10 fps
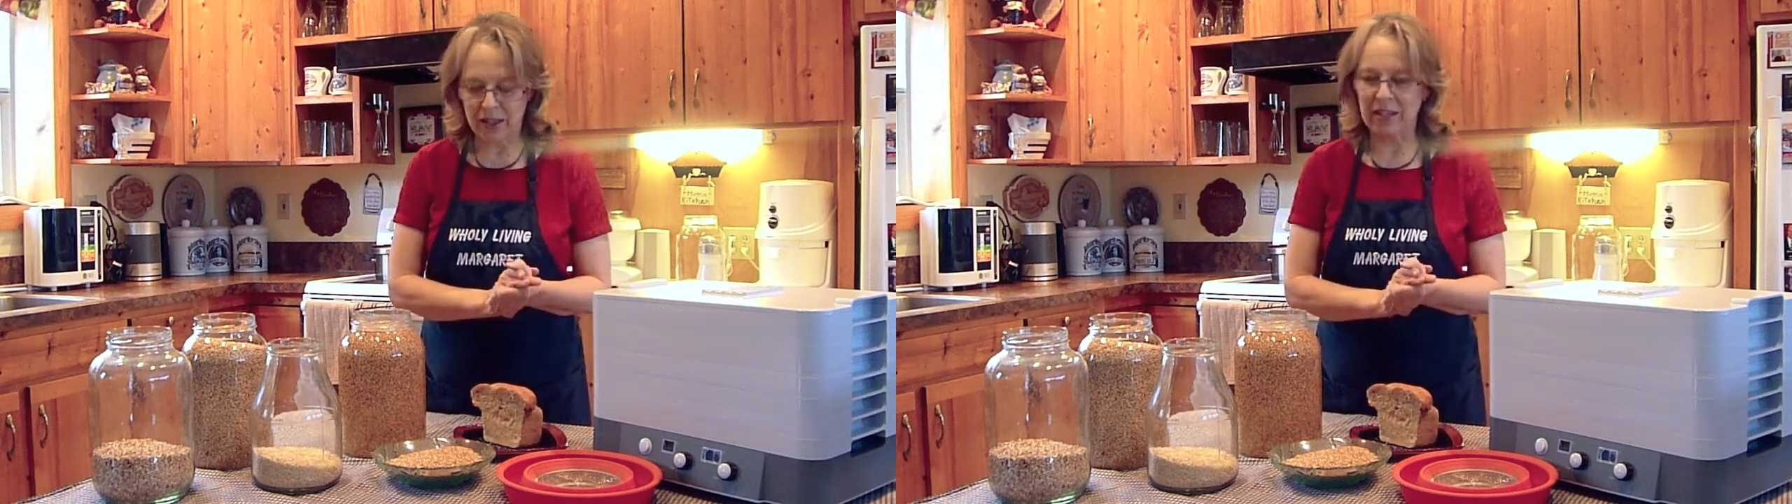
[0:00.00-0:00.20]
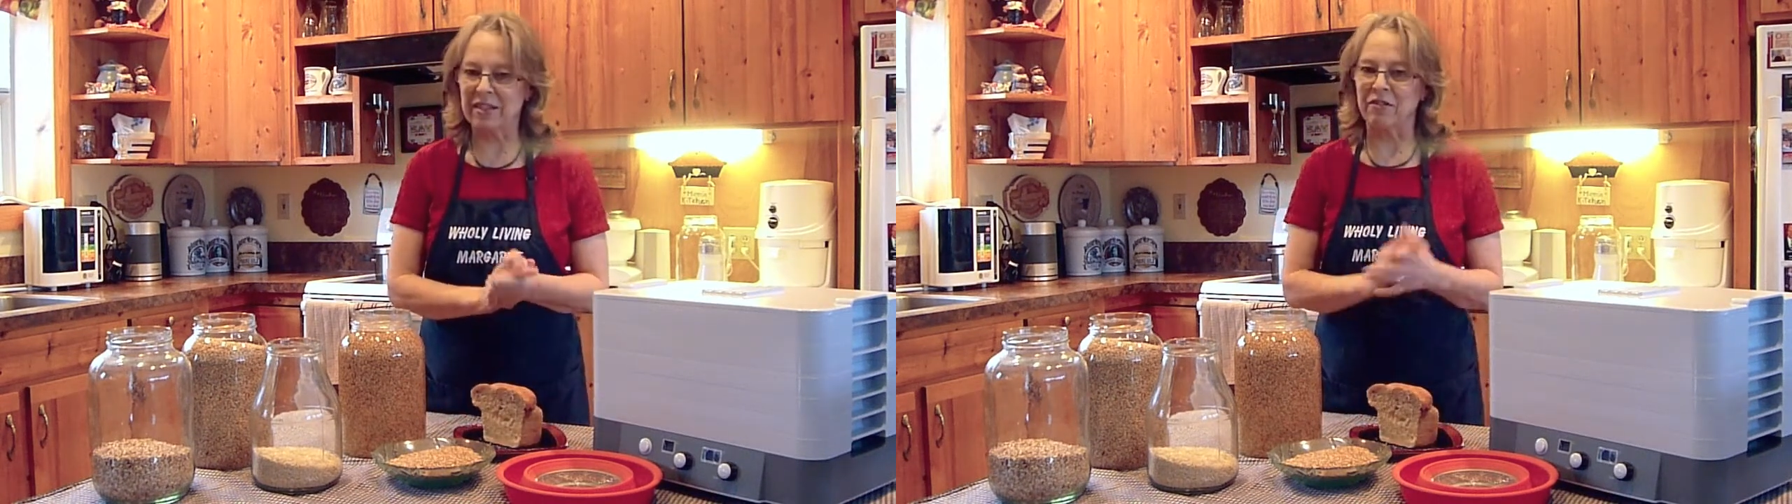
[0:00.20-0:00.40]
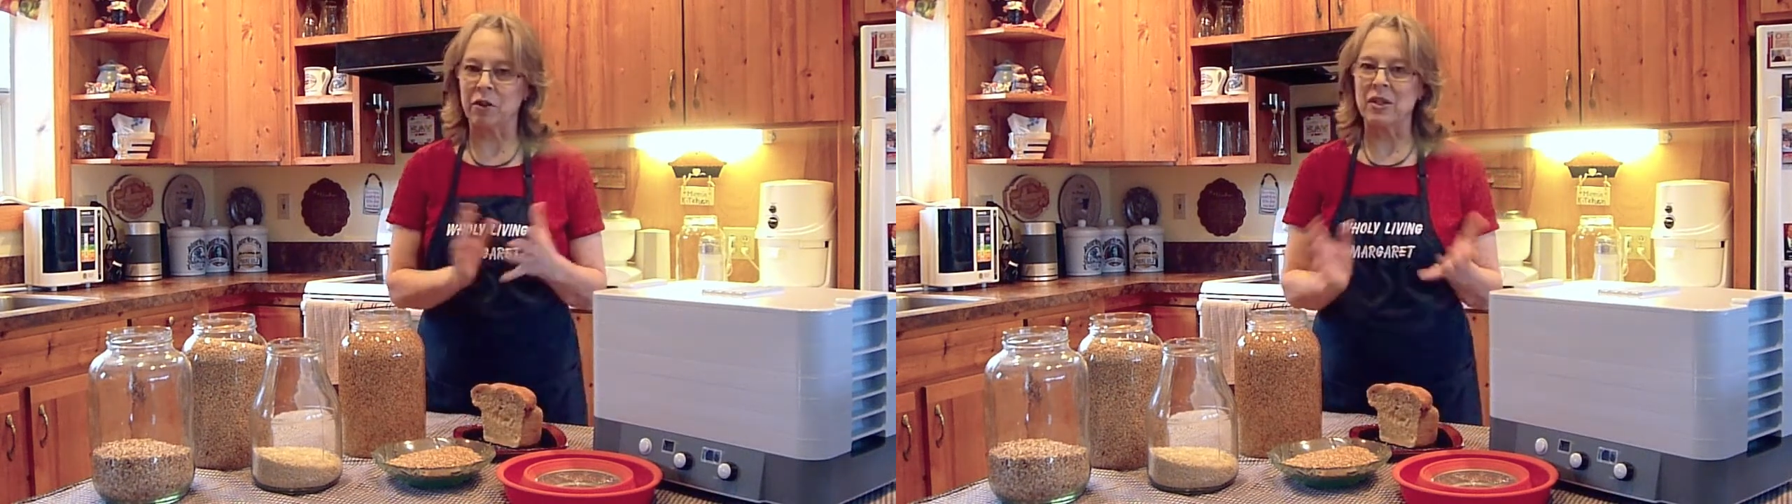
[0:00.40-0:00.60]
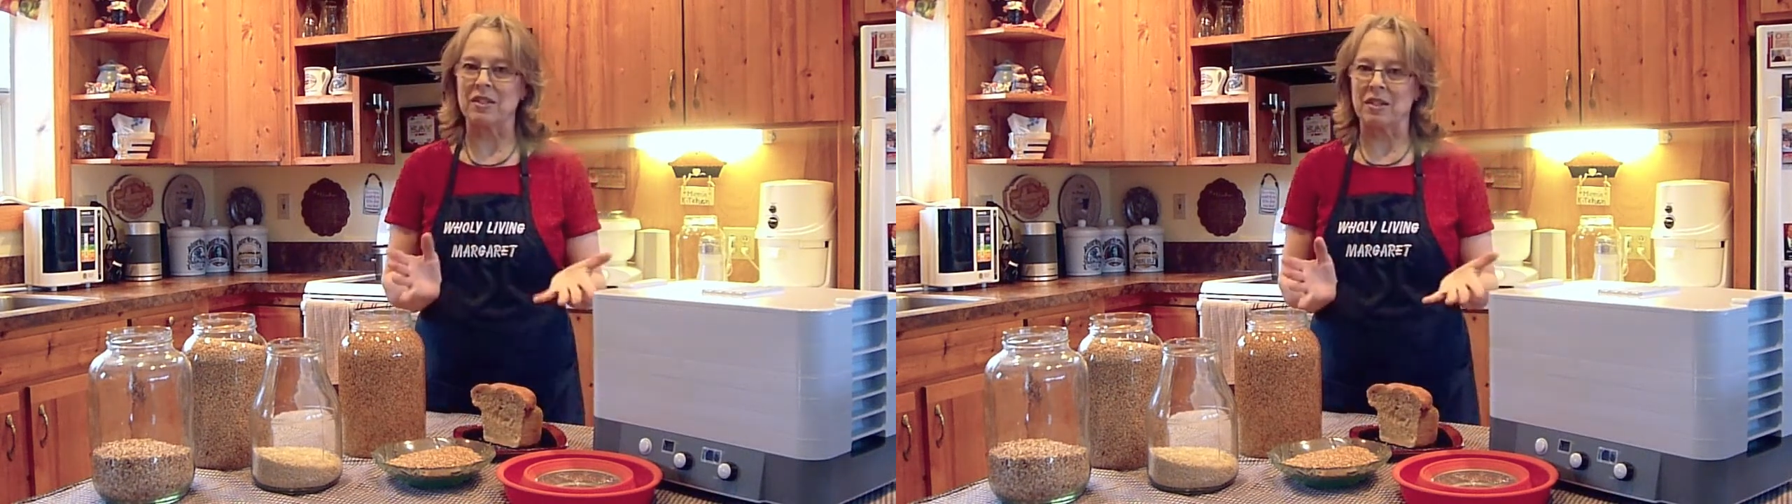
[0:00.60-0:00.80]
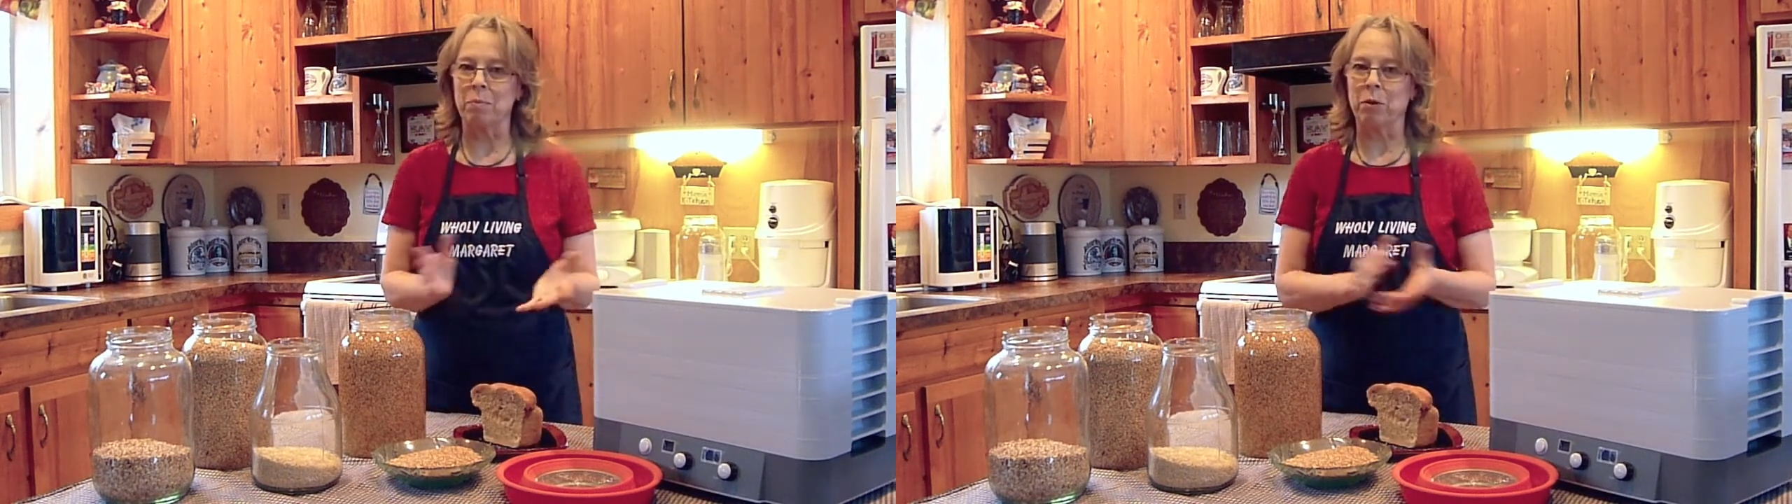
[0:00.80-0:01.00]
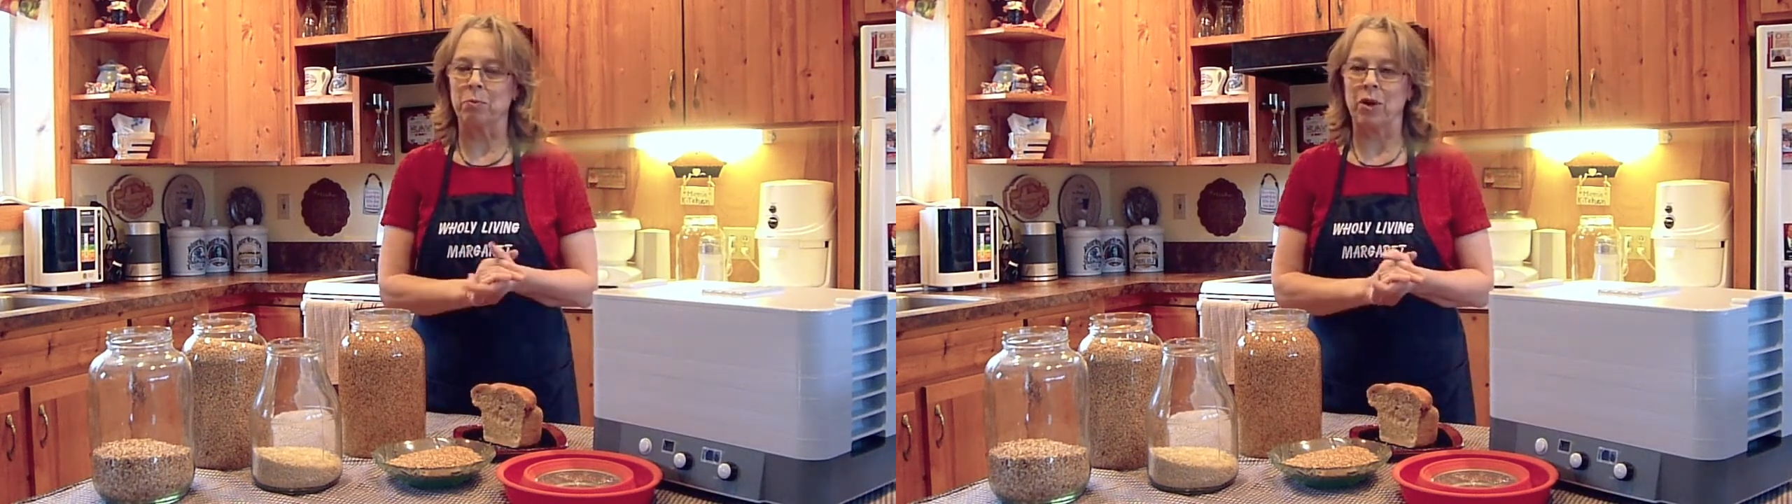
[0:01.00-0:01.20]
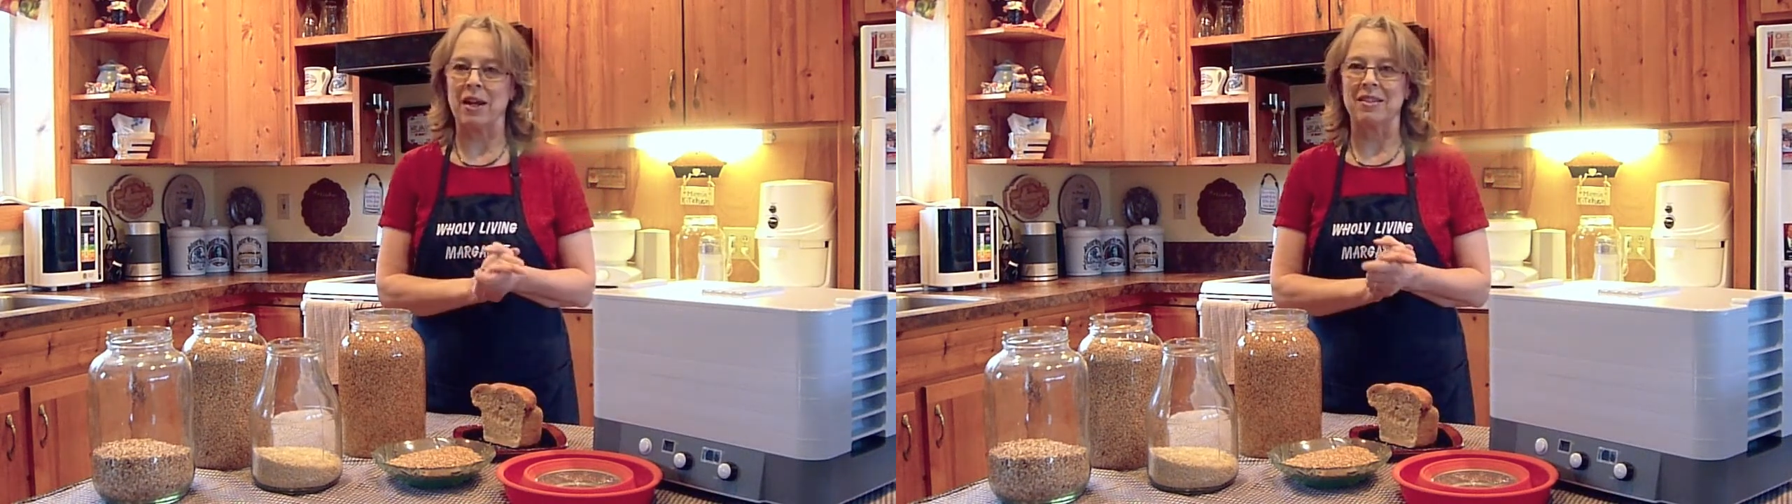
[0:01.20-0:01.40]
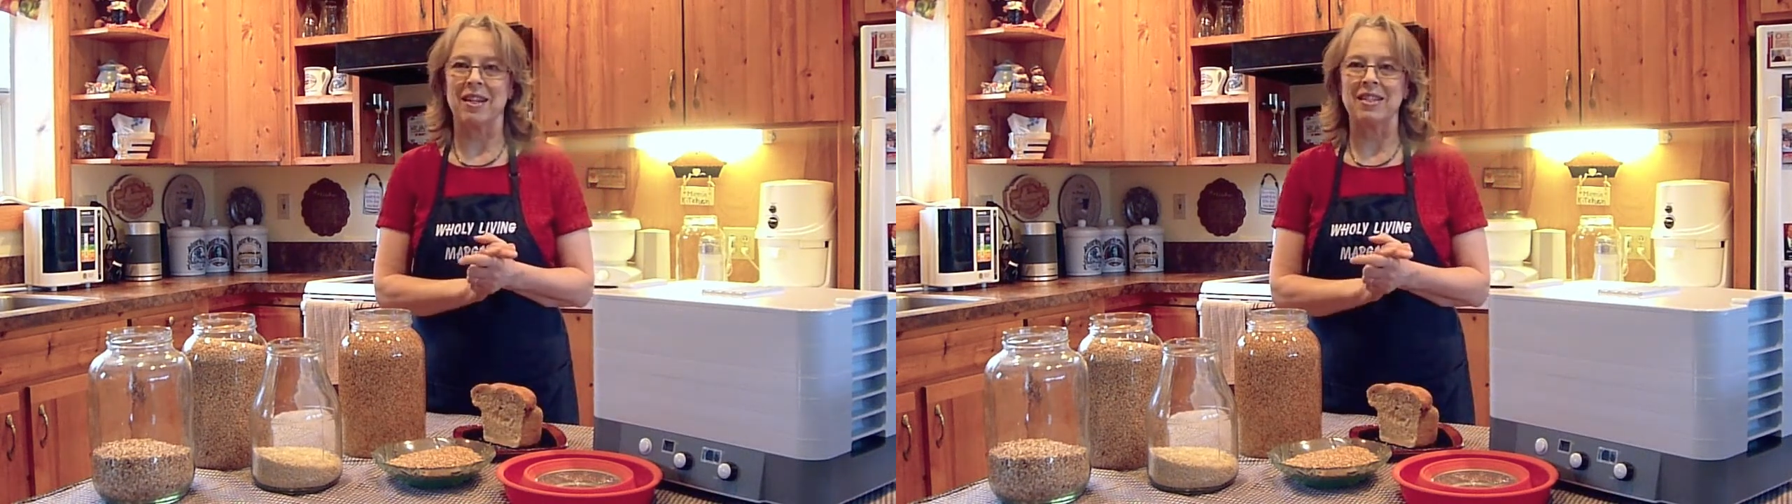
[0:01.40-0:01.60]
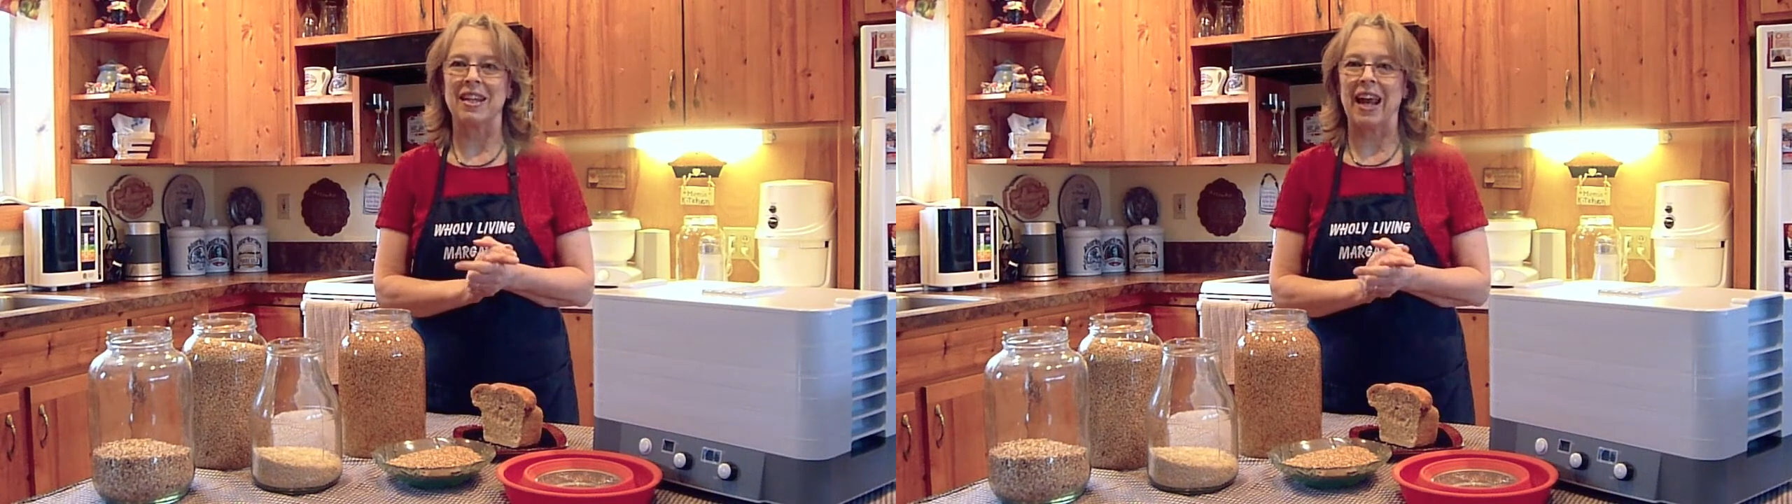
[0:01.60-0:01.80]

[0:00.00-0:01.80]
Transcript: it's a very simple process.